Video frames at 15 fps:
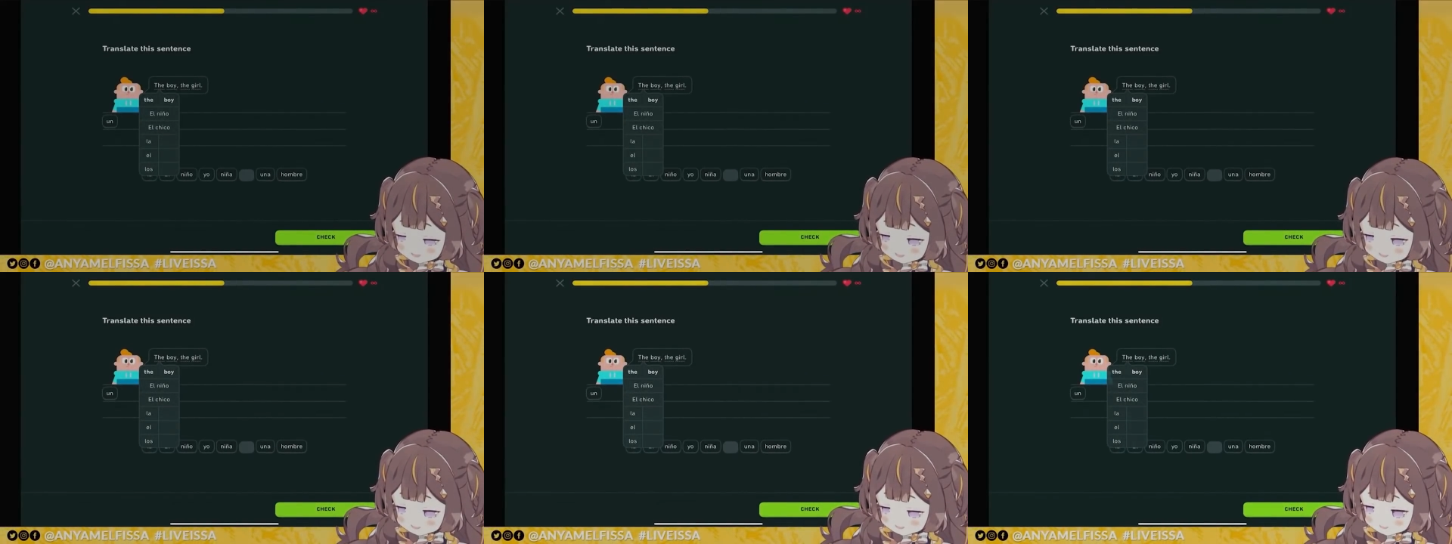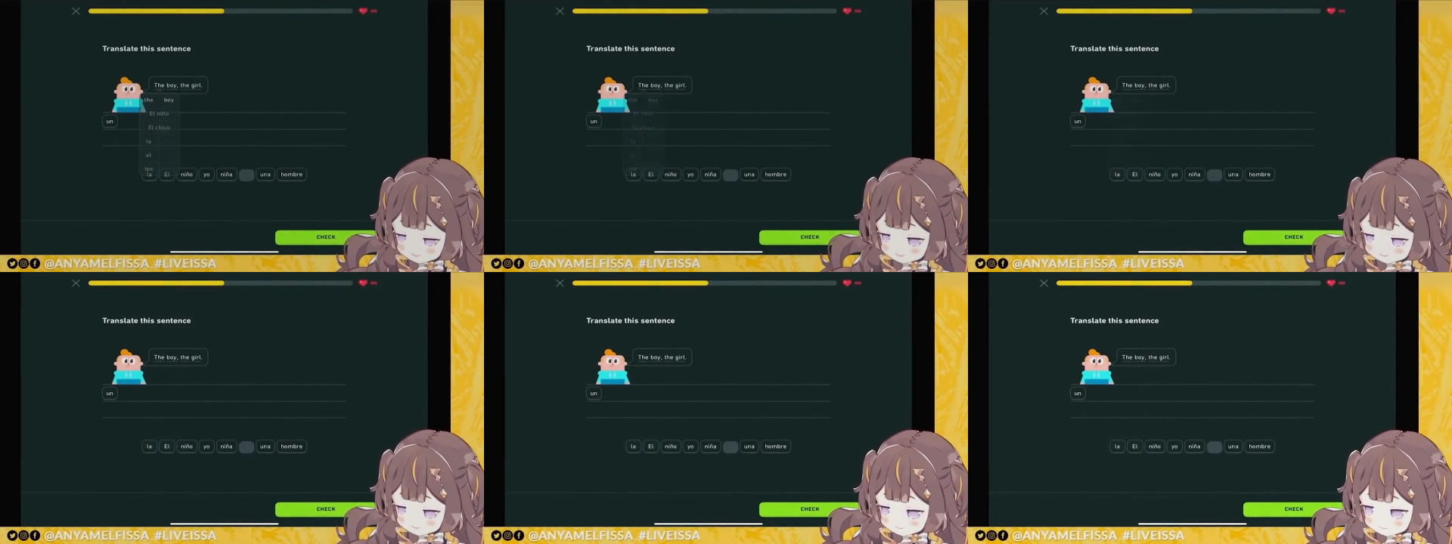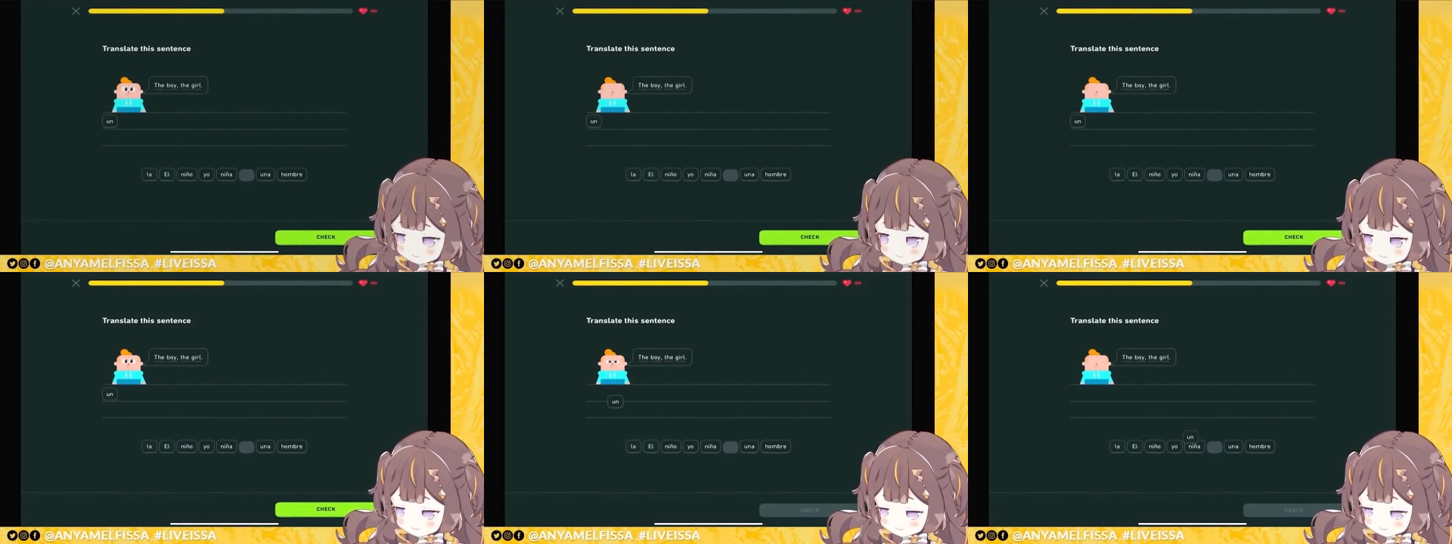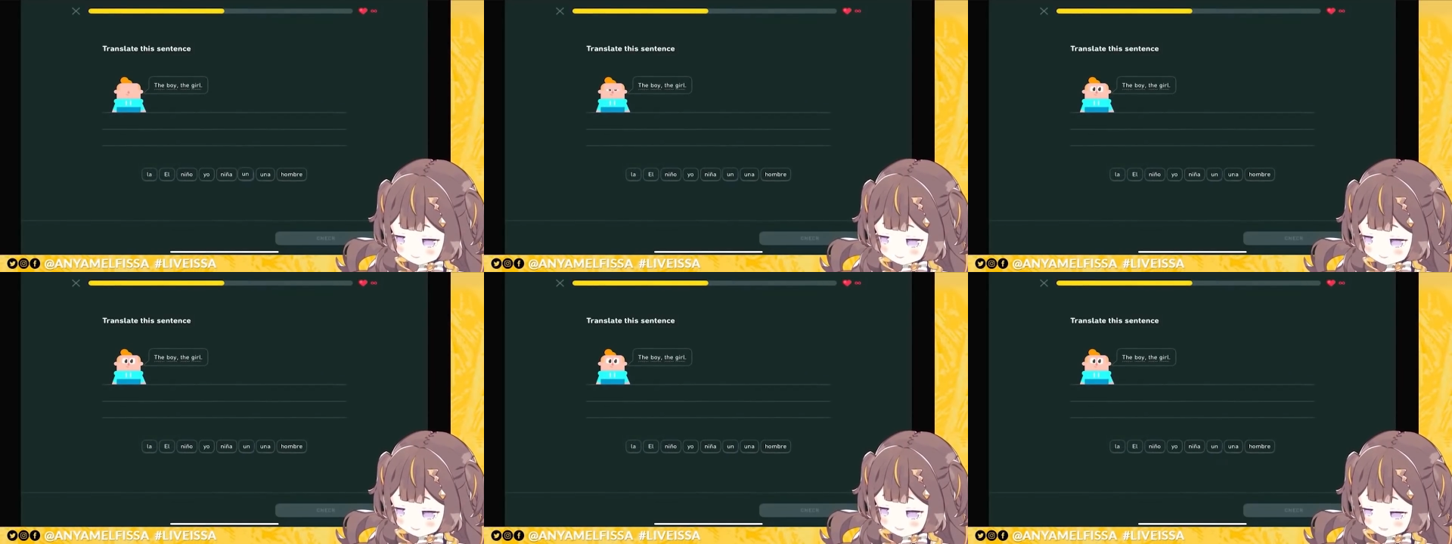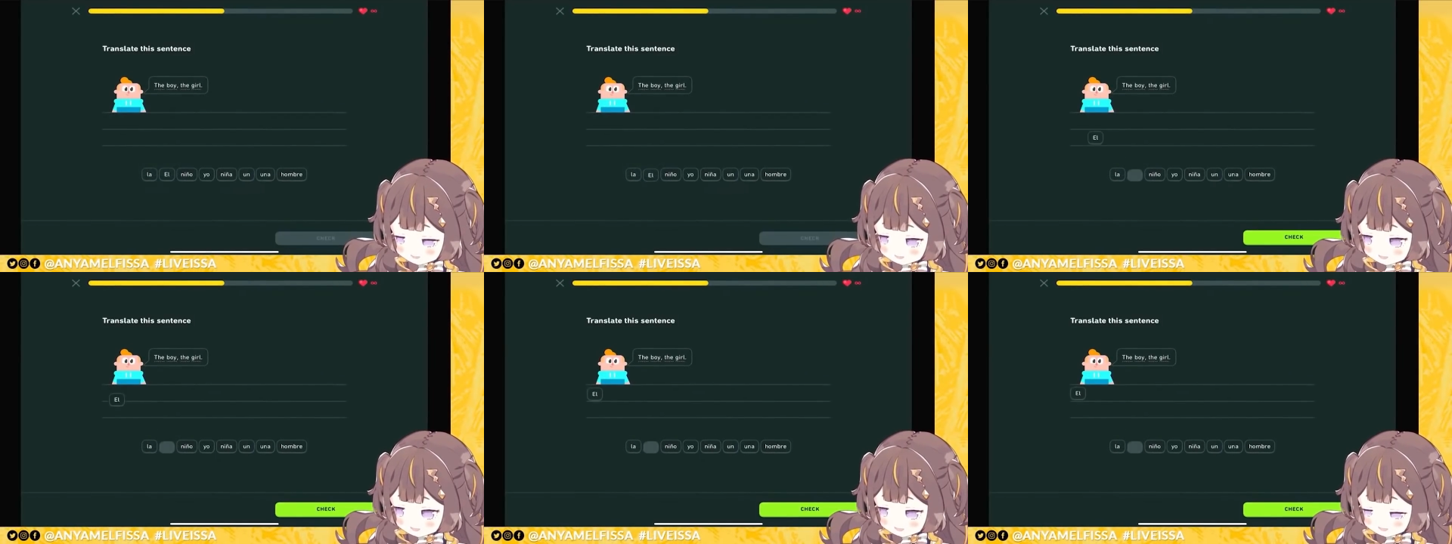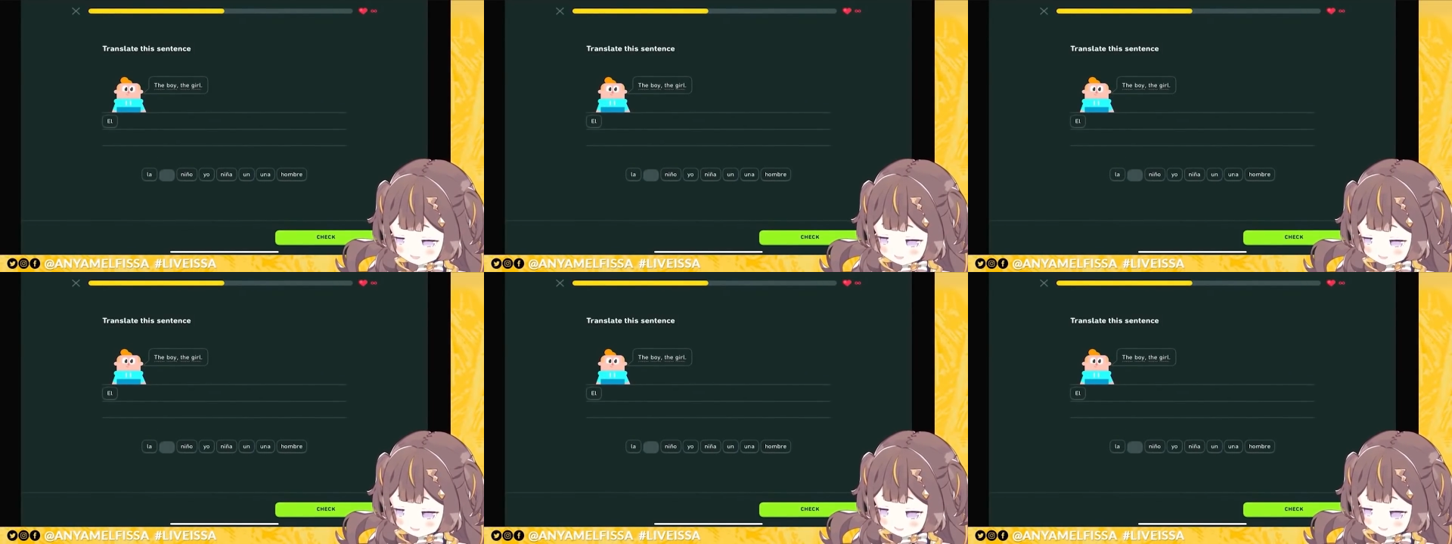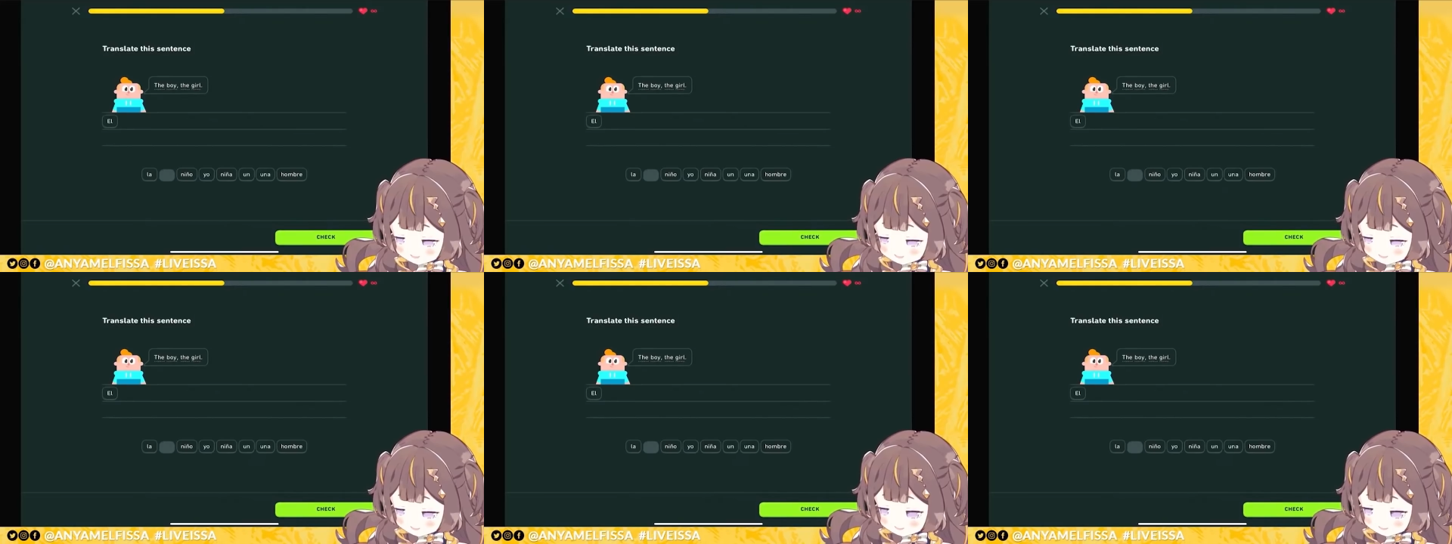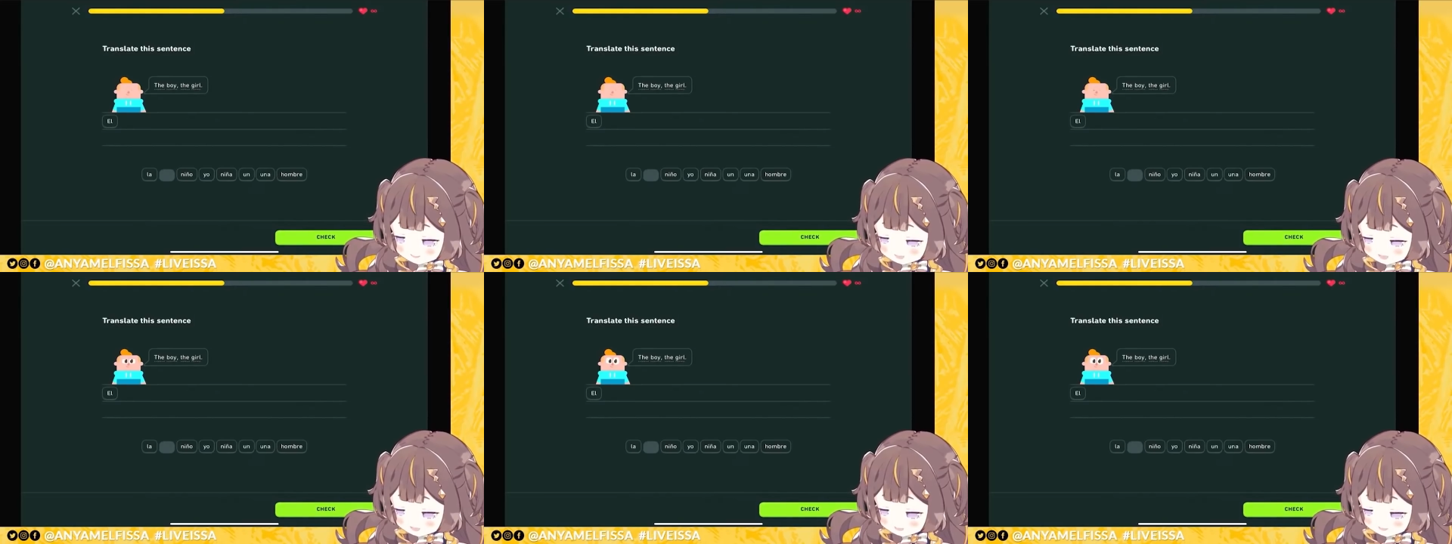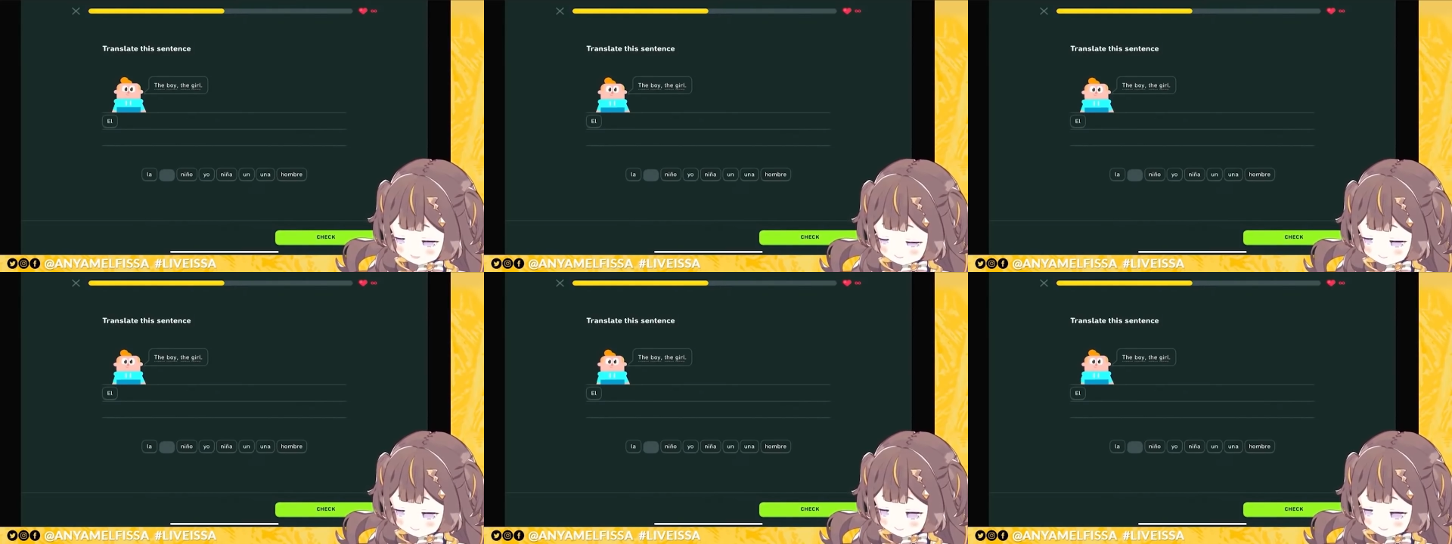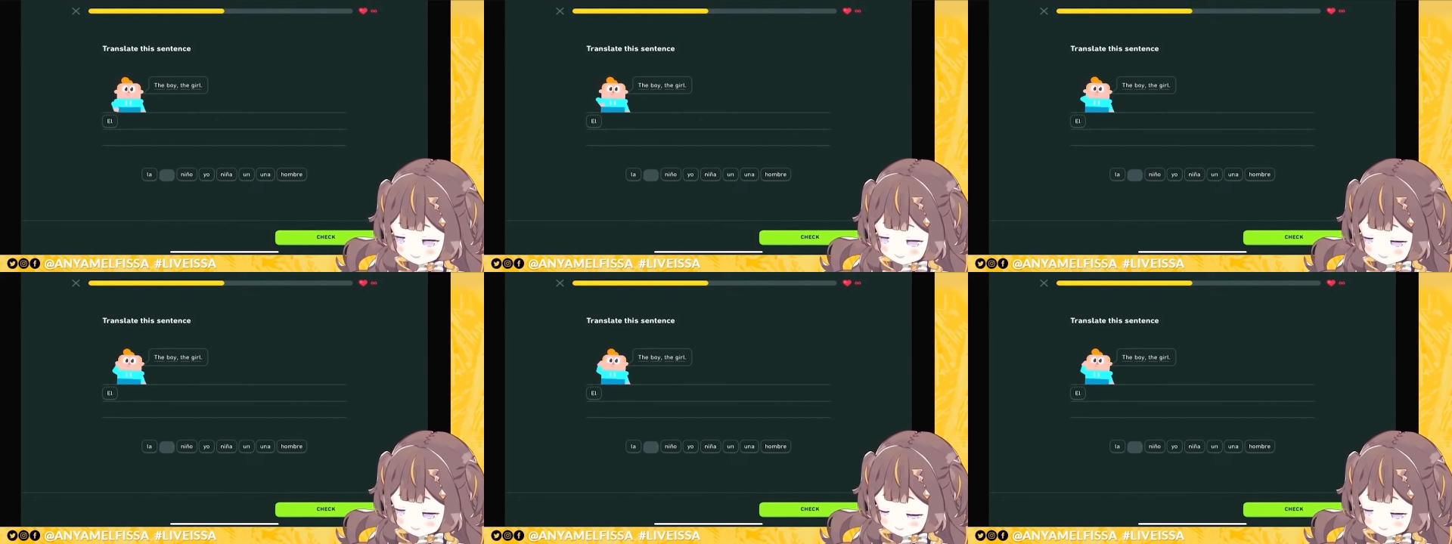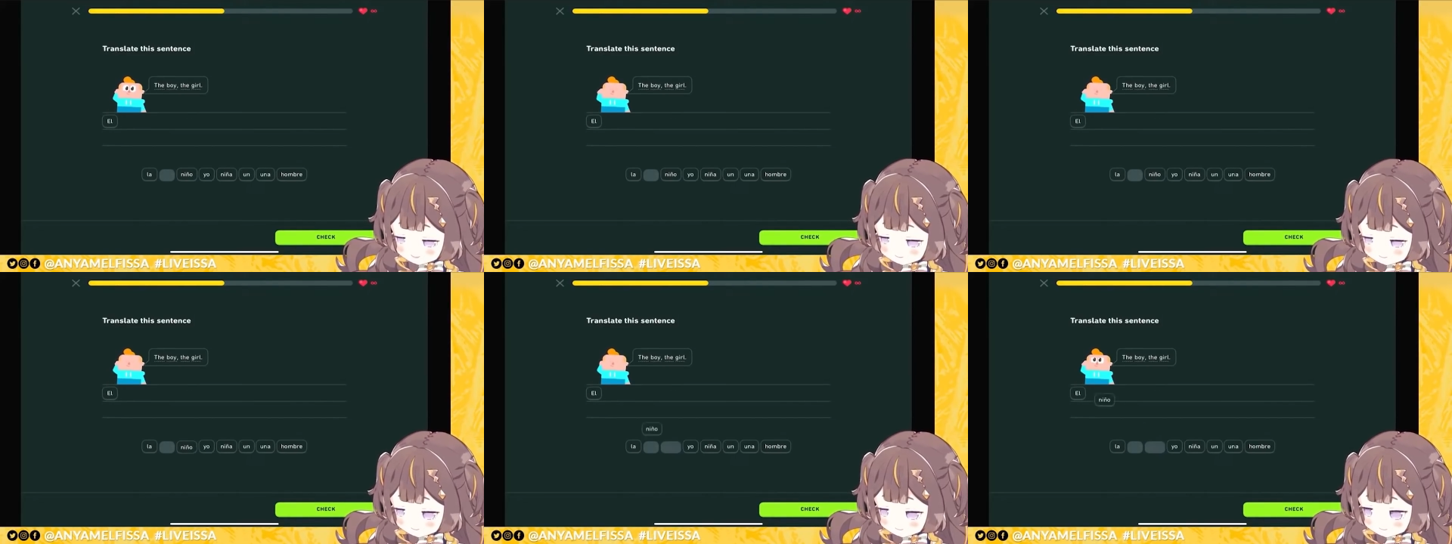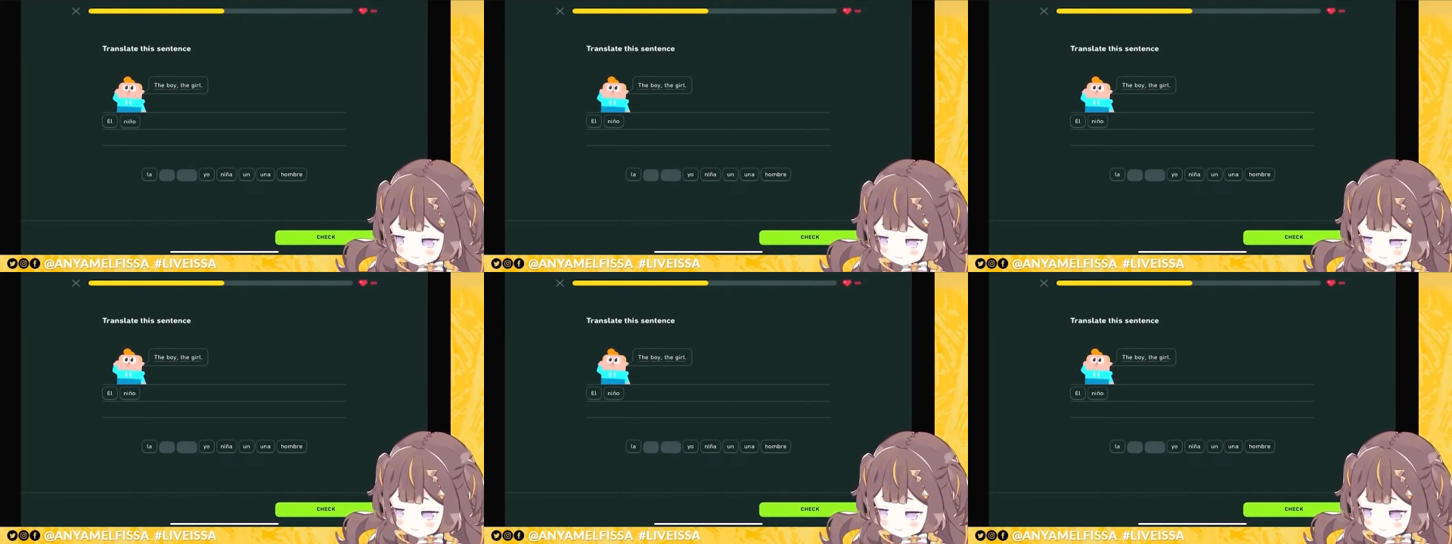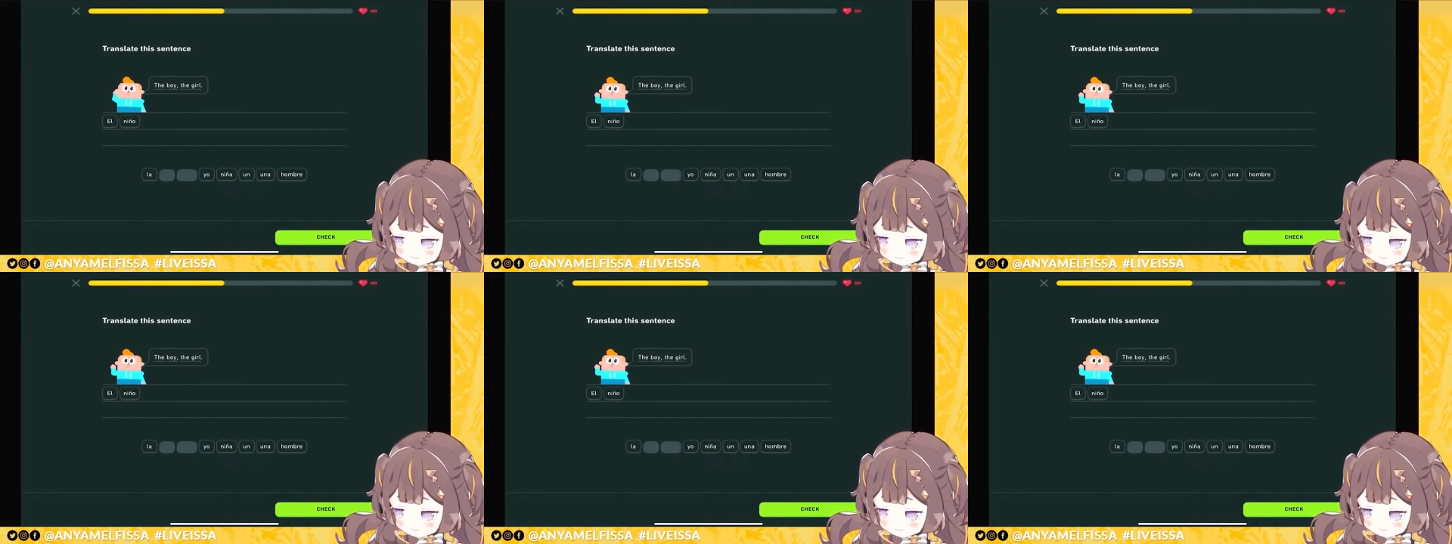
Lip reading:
(no speaker visible)